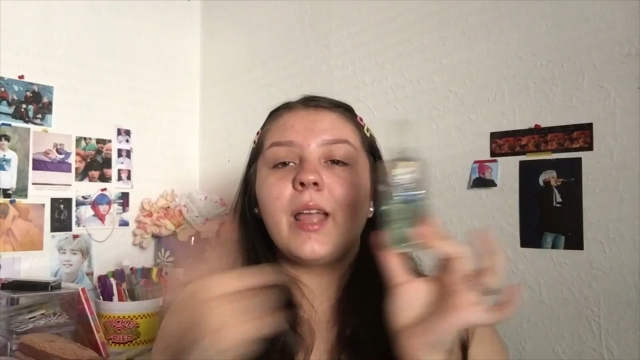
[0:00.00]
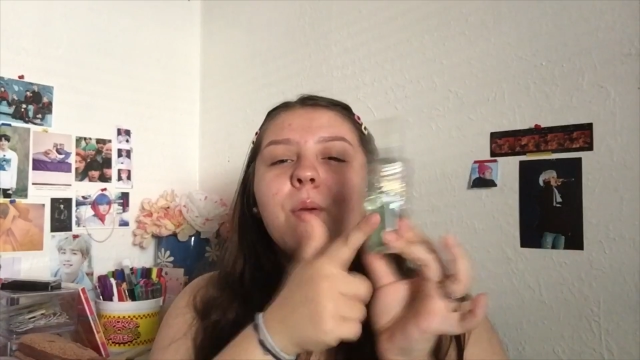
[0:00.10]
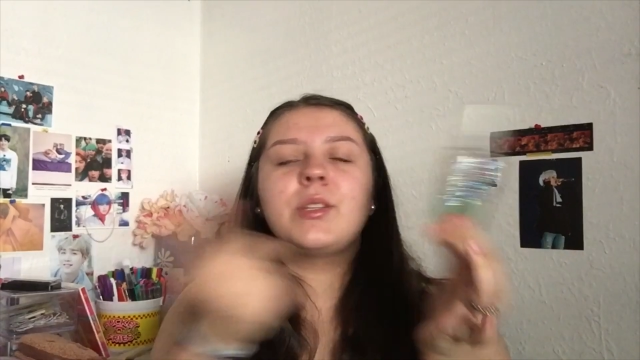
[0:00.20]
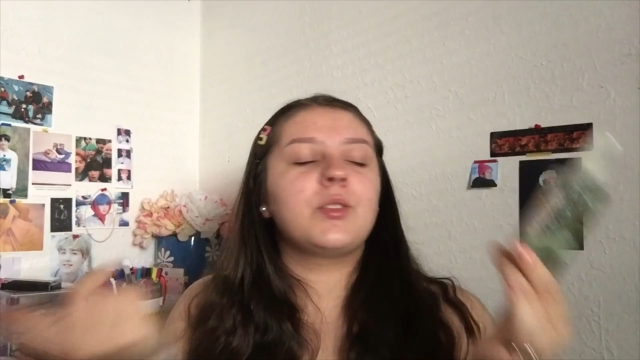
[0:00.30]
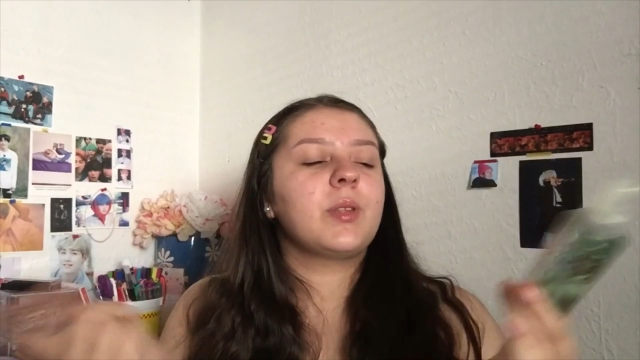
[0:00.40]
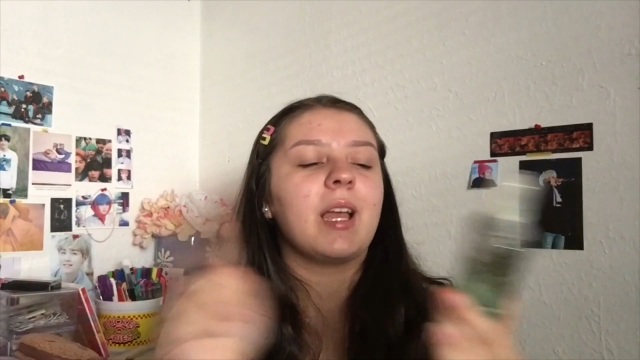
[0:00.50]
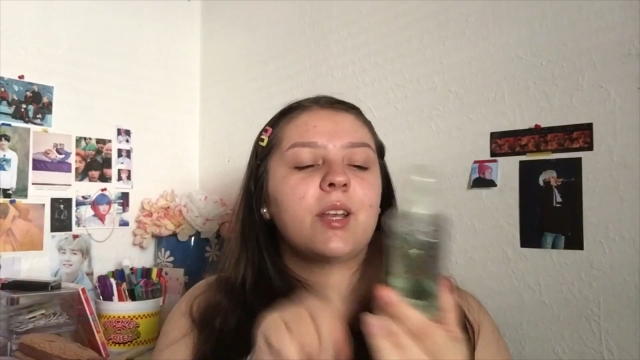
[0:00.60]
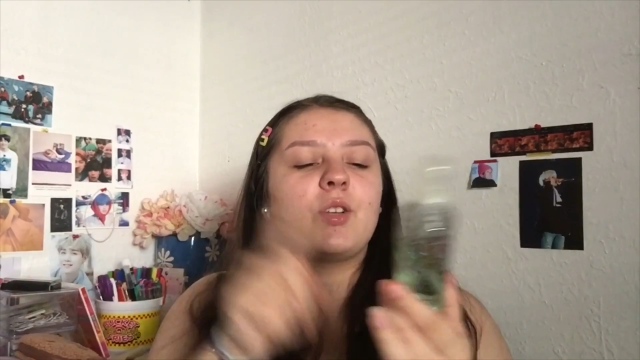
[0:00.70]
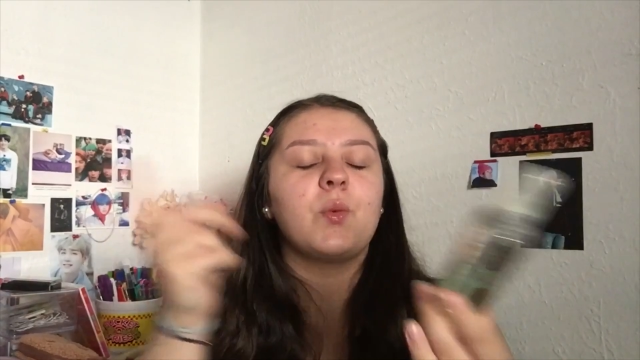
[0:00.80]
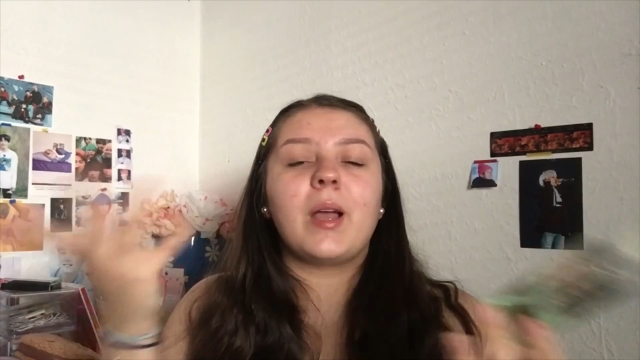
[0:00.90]
I always do that.
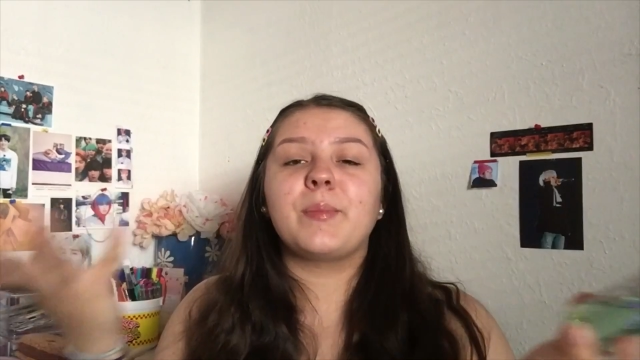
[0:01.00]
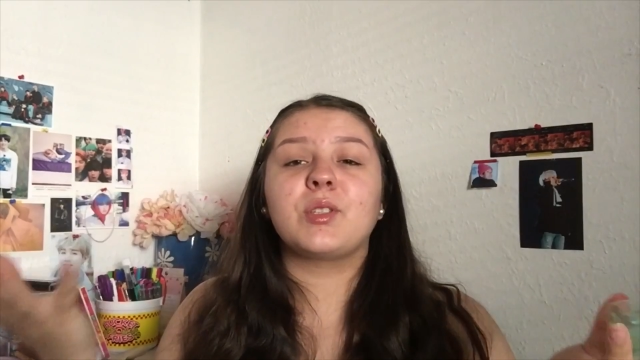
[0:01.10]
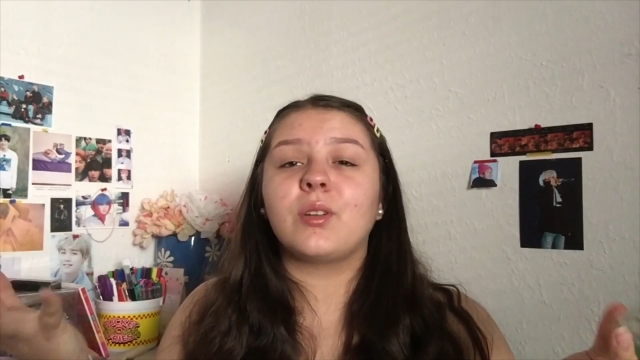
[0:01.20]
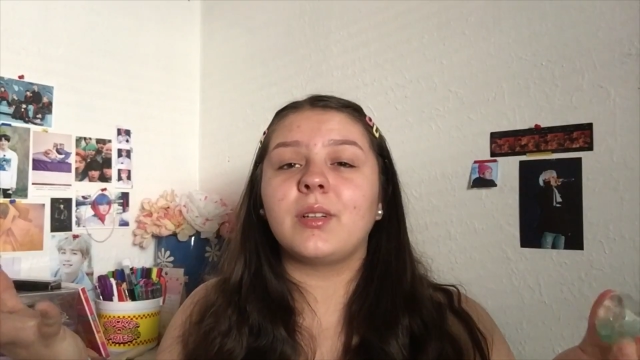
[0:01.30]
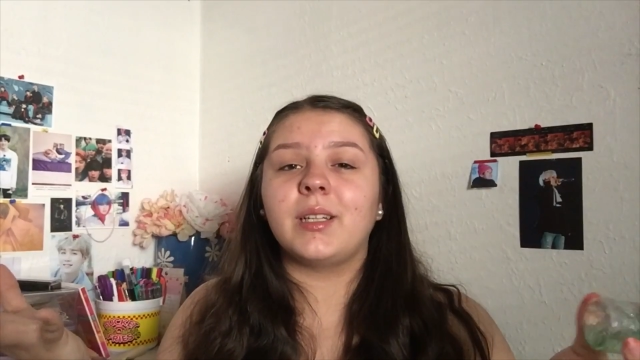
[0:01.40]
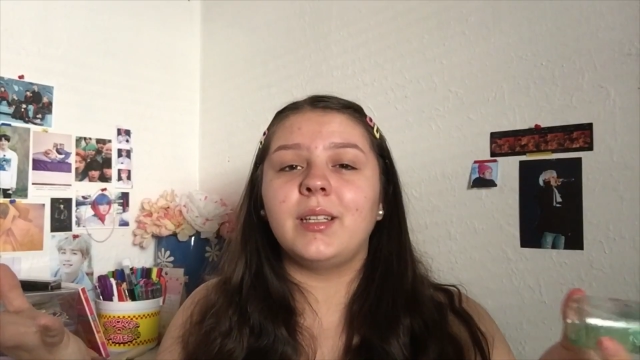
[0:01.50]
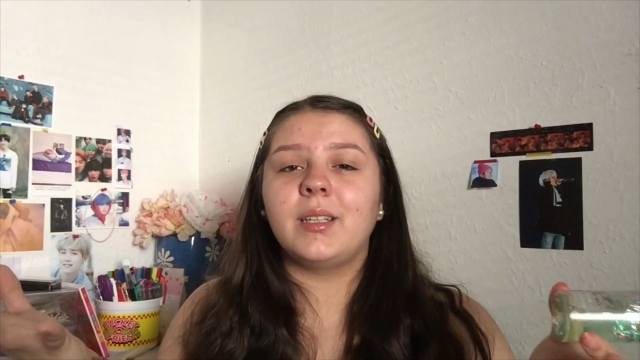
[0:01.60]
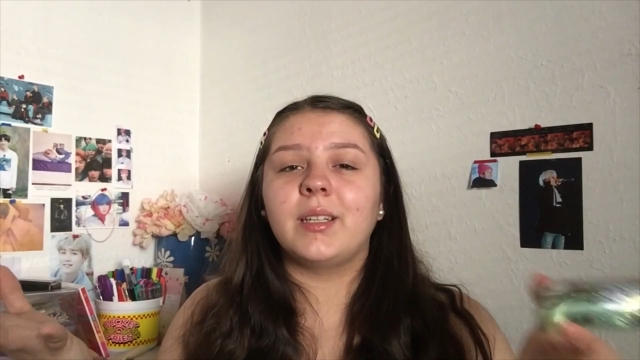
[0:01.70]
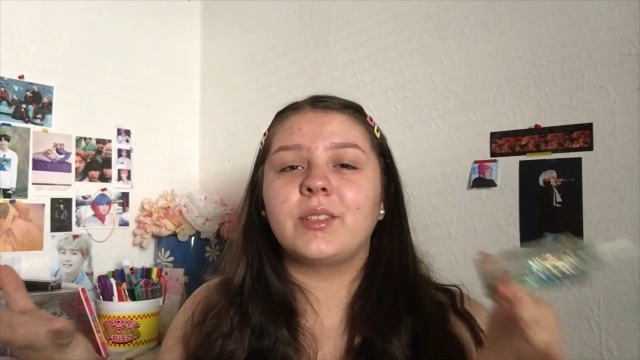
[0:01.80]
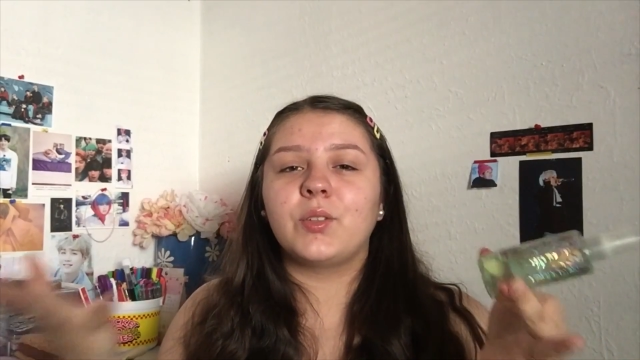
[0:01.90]
I don't know why. I'm sorry.
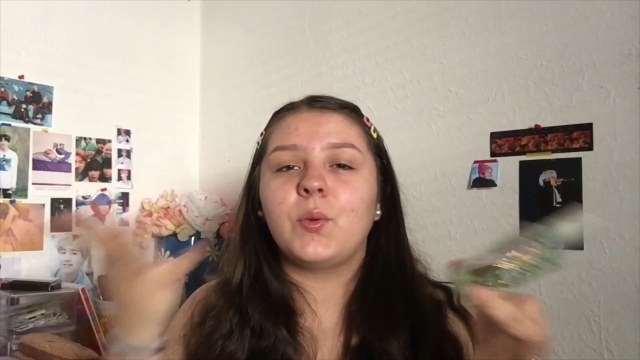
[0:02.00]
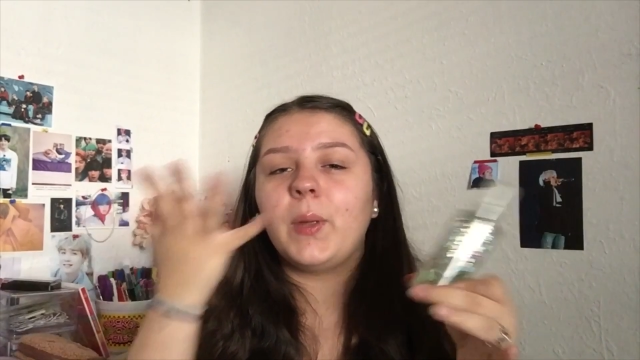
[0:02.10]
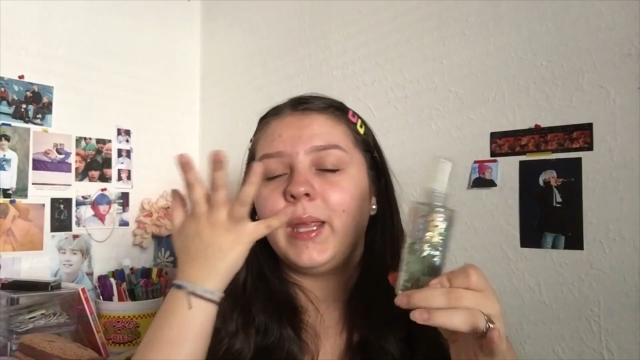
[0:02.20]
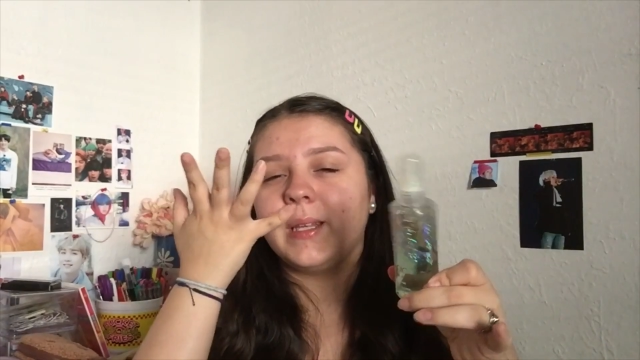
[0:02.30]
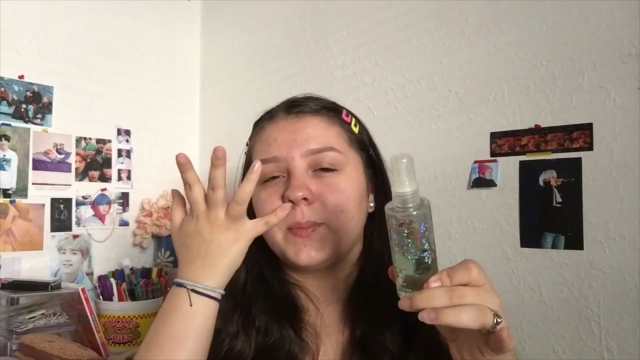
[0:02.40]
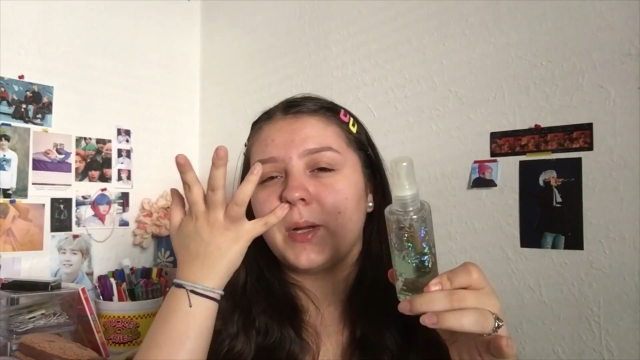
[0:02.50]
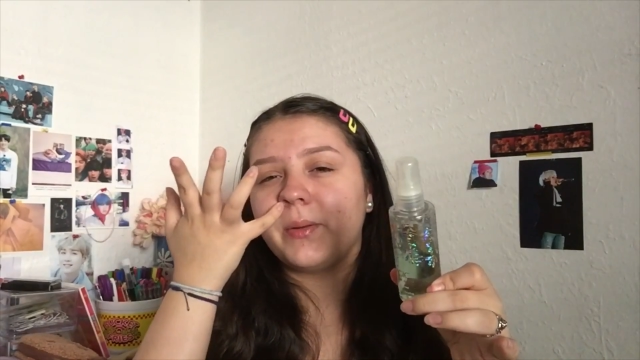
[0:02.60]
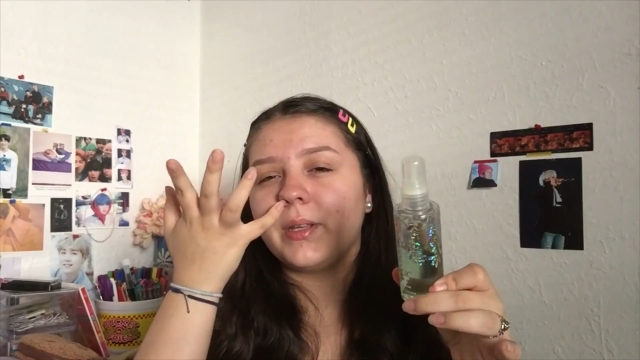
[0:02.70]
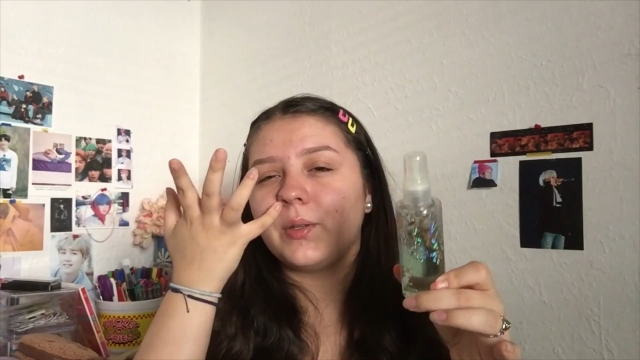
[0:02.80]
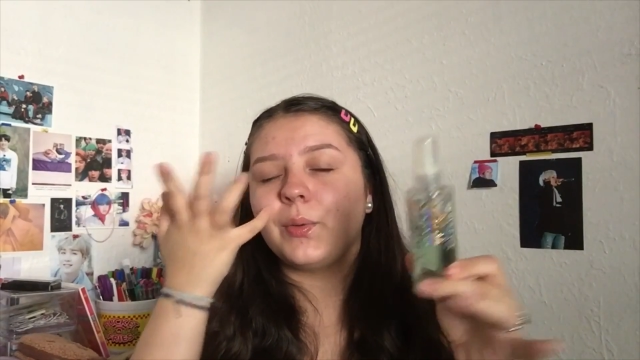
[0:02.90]
It's annoying. It's
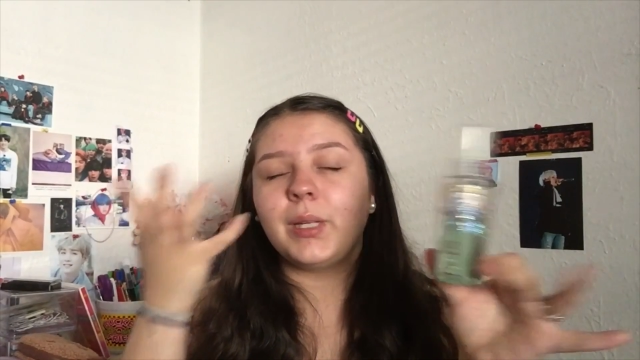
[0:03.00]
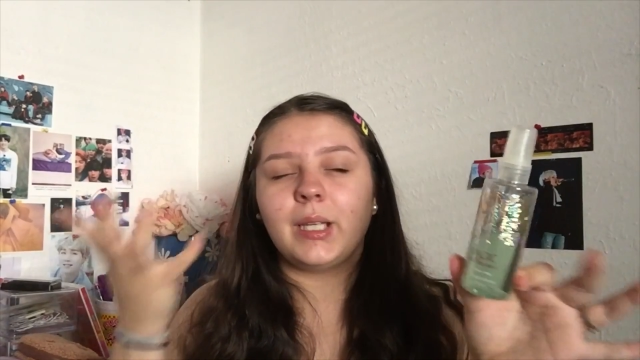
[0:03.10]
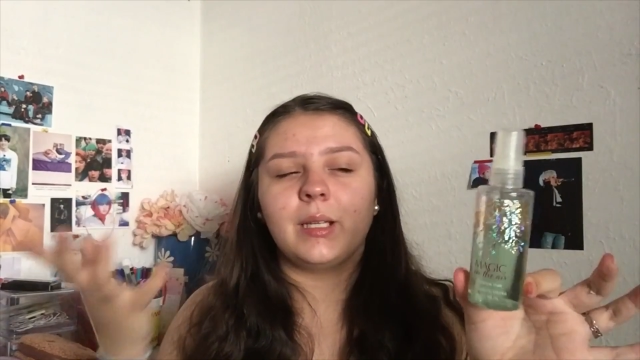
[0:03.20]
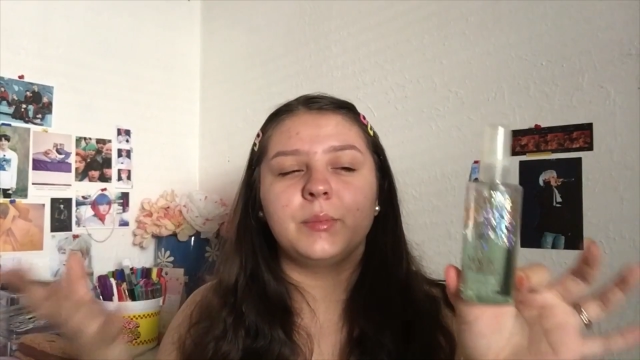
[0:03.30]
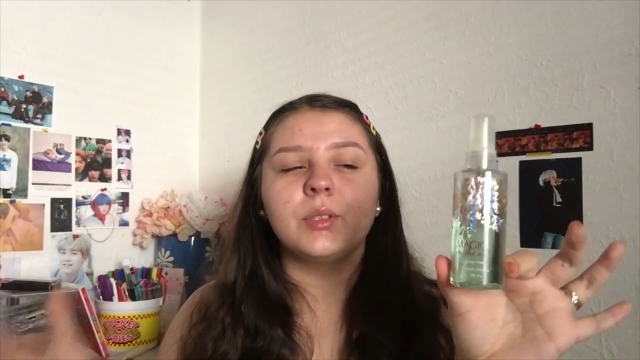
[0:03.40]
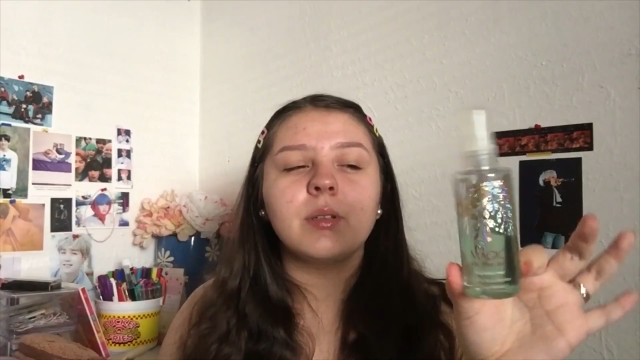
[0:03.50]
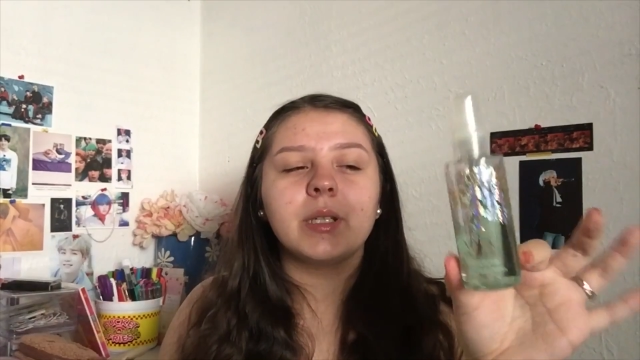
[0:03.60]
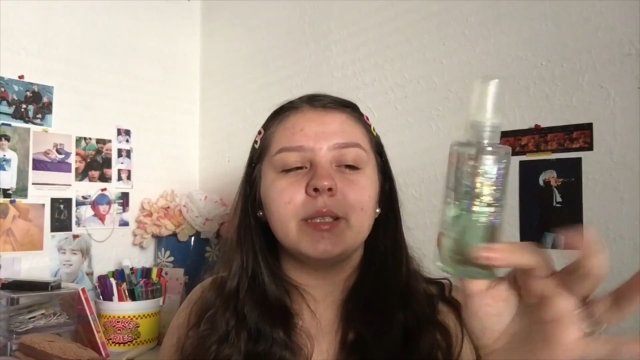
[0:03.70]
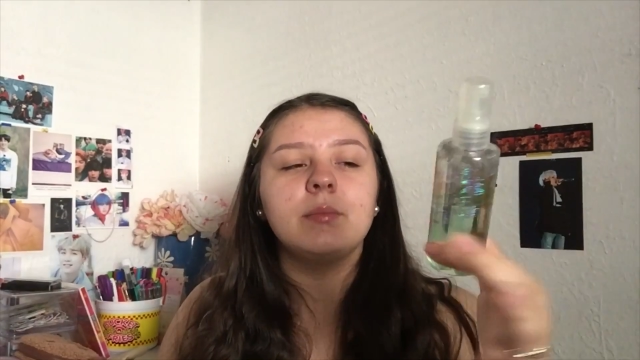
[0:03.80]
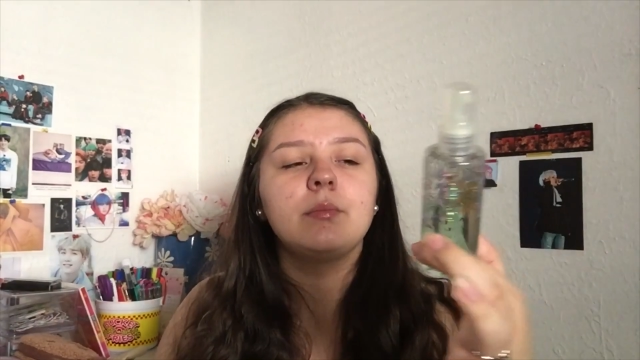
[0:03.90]
probably annoying. I'm
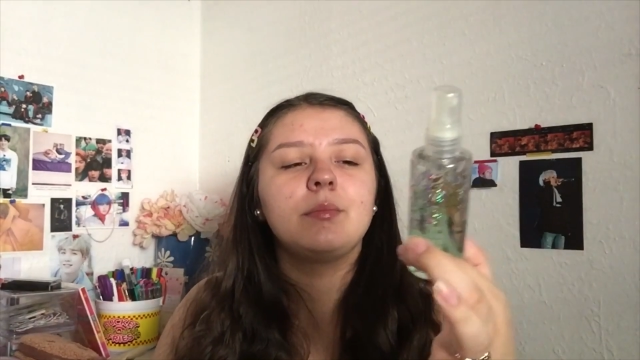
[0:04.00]
sorry.